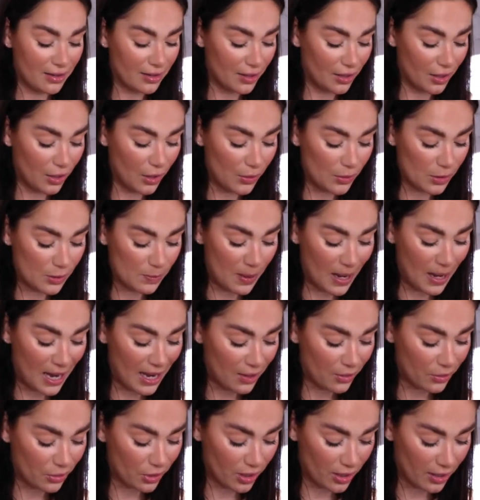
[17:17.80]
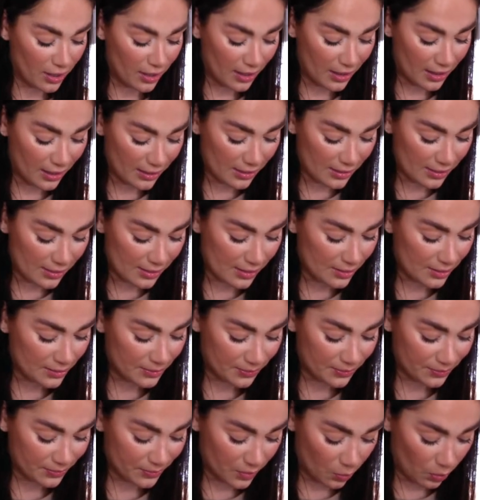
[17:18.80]
loose powder is
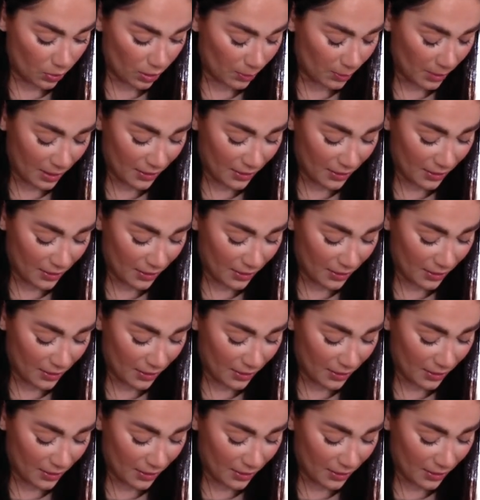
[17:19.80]
one of